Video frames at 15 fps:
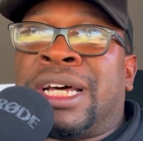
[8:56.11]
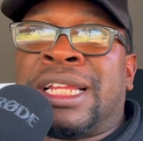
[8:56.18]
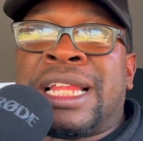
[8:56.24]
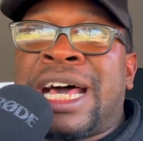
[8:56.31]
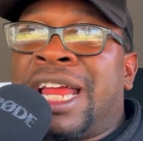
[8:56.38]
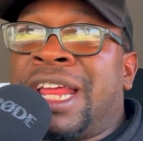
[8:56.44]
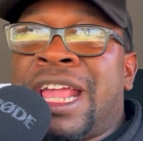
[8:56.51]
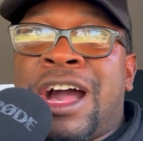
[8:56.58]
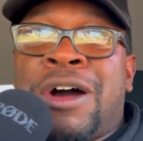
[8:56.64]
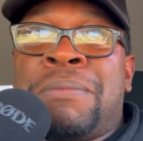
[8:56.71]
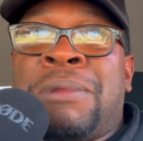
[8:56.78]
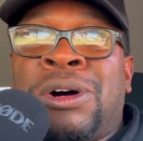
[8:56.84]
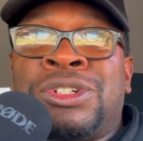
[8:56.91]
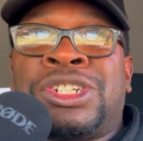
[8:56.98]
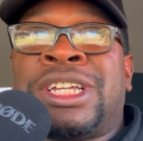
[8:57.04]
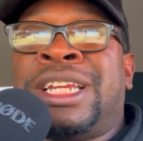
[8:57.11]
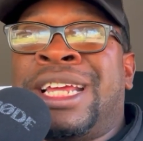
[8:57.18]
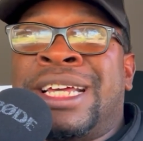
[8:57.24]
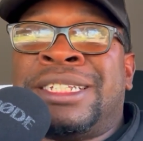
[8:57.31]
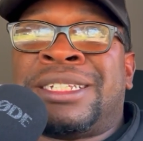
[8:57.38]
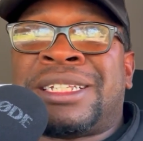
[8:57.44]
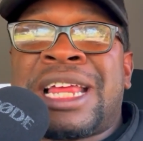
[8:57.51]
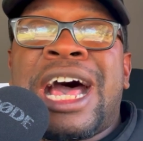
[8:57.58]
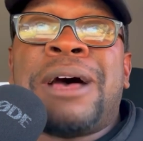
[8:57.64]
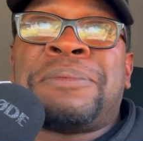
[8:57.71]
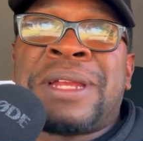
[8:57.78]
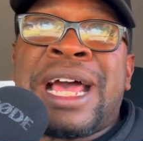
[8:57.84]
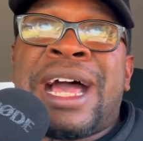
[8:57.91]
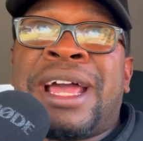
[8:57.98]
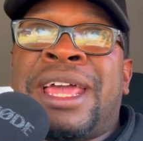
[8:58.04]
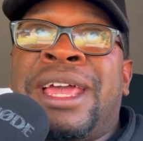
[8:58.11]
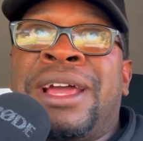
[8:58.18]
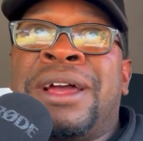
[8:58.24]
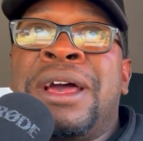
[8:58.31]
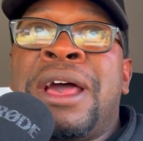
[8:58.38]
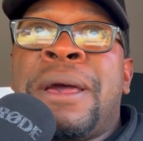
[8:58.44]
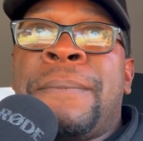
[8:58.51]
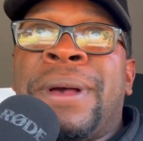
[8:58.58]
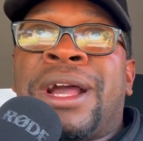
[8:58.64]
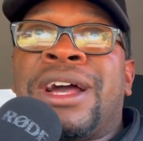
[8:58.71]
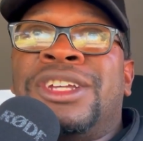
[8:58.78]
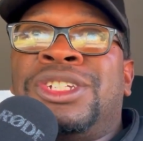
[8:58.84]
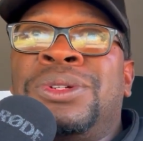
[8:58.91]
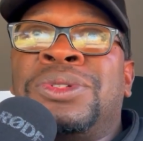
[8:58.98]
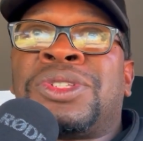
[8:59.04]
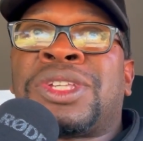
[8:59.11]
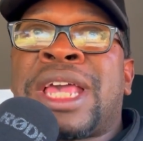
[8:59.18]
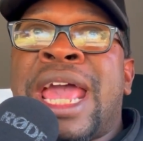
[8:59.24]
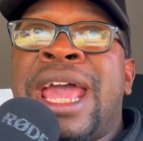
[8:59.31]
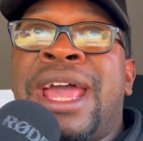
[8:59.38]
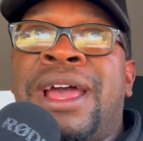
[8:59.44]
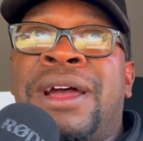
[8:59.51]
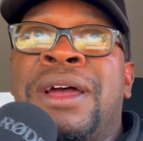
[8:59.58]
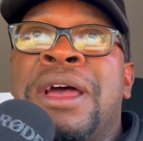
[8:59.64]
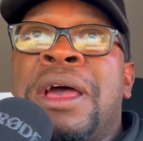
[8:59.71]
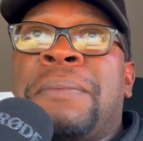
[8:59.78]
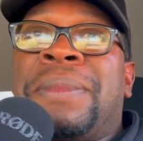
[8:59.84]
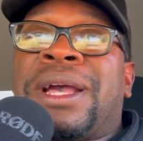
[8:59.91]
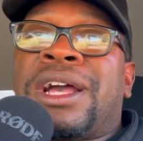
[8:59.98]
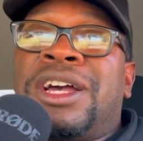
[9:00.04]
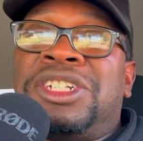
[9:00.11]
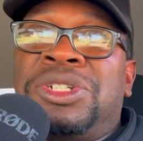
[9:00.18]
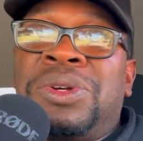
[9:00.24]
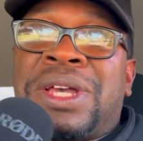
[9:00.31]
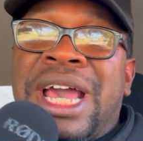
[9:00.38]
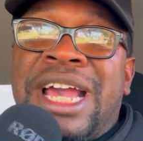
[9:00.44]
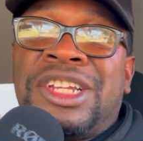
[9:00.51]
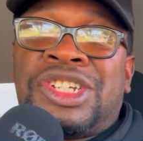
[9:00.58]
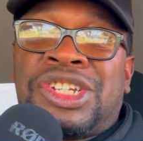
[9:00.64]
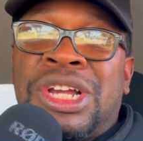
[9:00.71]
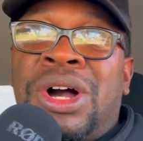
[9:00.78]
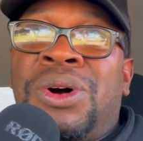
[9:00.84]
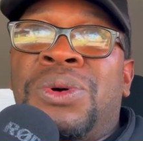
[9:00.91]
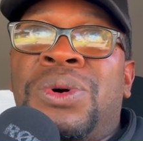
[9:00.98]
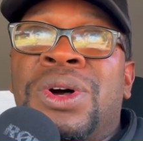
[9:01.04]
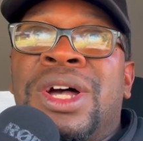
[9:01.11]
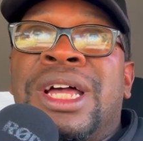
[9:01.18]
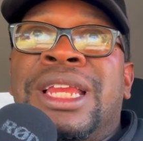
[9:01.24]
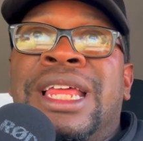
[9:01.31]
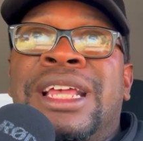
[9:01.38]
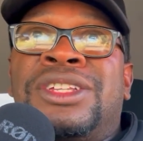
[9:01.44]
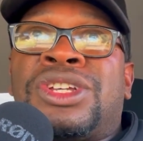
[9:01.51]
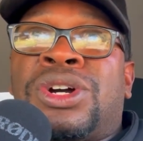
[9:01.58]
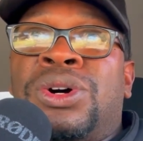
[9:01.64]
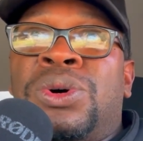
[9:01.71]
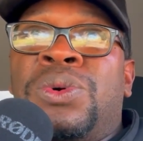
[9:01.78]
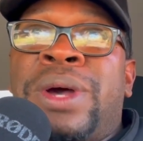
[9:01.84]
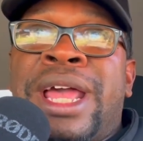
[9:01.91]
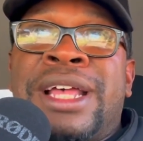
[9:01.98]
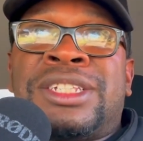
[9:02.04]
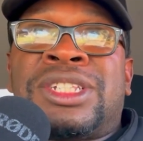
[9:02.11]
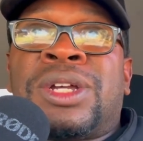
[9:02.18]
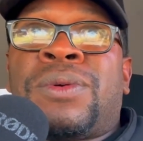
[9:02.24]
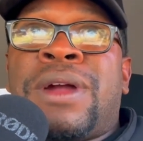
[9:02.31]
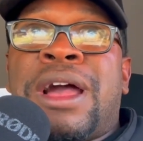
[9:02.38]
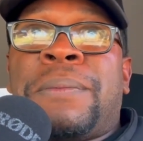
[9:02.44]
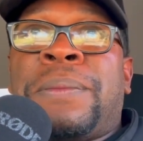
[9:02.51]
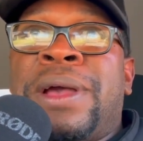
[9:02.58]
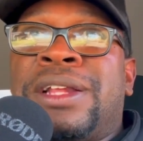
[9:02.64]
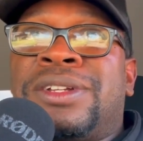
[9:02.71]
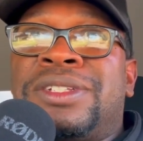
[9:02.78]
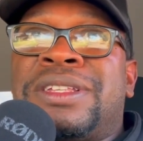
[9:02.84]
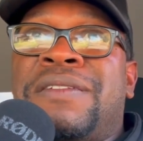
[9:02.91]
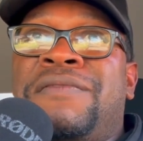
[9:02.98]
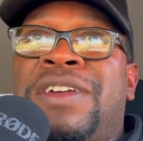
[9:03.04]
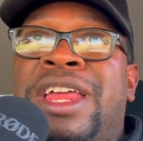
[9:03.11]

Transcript: A lot of y'all motion then stopped out here because you scared, because you can't show these cool Instagram pictures and